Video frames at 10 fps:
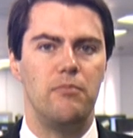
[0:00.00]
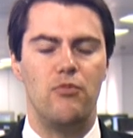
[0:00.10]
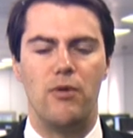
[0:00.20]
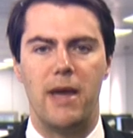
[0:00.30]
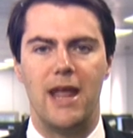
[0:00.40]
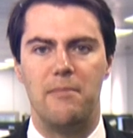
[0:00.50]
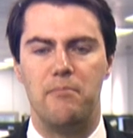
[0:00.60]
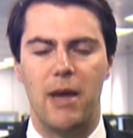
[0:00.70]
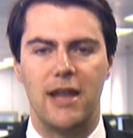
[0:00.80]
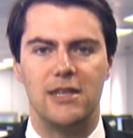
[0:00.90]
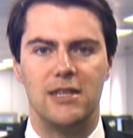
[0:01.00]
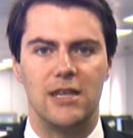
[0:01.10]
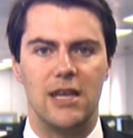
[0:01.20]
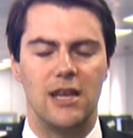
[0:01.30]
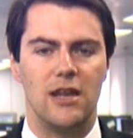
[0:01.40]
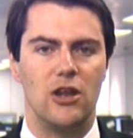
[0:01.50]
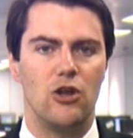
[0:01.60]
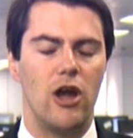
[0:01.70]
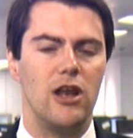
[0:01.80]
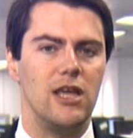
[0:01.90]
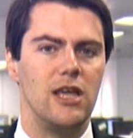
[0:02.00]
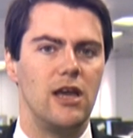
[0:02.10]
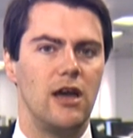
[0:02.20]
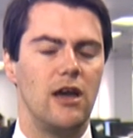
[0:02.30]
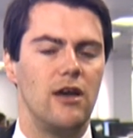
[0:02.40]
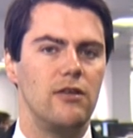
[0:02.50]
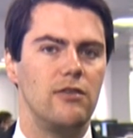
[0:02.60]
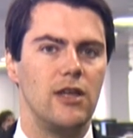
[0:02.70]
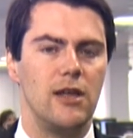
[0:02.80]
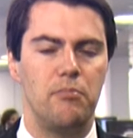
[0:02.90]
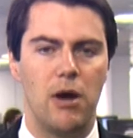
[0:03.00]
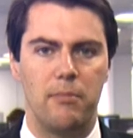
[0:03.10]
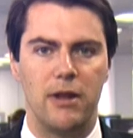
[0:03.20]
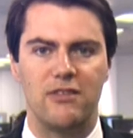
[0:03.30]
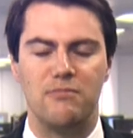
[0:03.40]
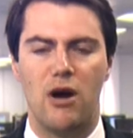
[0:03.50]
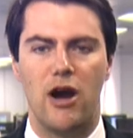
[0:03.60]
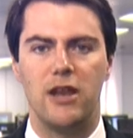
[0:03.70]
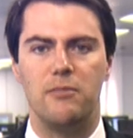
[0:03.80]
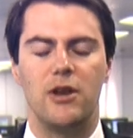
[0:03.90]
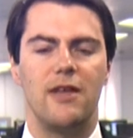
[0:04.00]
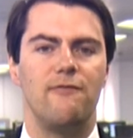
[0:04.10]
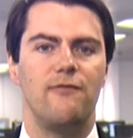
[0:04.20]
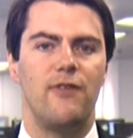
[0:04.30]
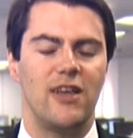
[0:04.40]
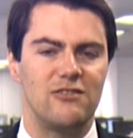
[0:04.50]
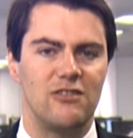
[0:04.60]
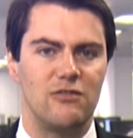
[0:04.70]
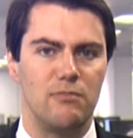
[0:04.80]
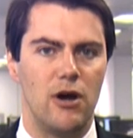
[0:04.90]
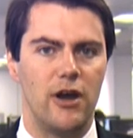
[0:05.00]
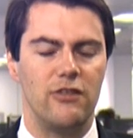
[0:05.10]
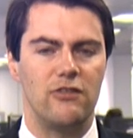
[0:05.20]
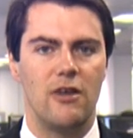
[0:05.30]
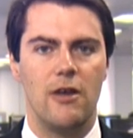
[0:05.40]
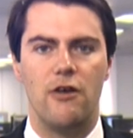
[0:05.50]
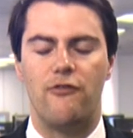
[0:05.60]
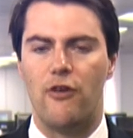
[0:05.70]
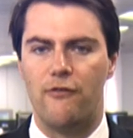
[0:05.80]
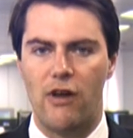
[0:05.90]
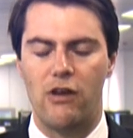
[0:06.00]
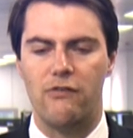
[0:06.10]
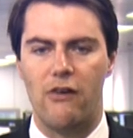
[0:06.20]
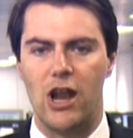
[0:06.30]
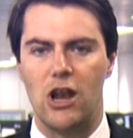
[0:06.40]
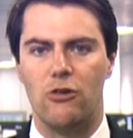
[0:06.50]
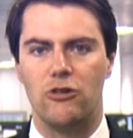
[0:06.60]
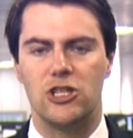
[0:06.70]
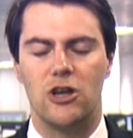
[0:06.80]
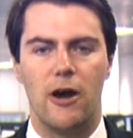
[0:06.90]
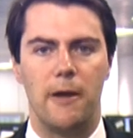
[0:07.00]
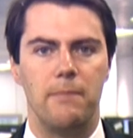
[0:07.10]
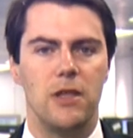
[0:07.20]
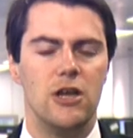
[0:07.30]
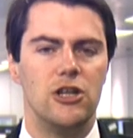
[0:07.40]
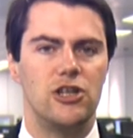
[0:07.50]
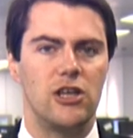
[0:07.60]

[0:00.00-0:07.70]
remain embedded in not only the public's mind but investors' minds for a very, very long time to